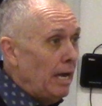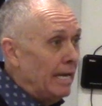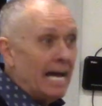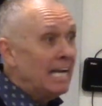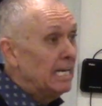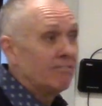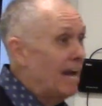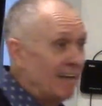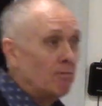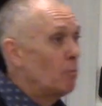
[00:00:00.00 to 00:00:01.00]
and I never
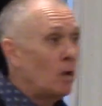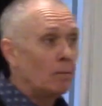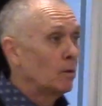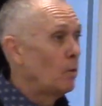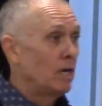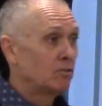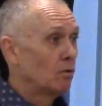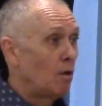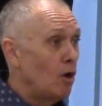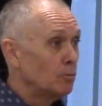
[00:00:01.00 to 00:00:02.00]
have a prayer request for a
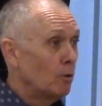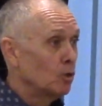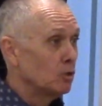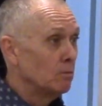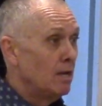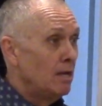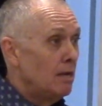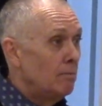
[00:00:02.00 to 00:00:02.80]
lost person,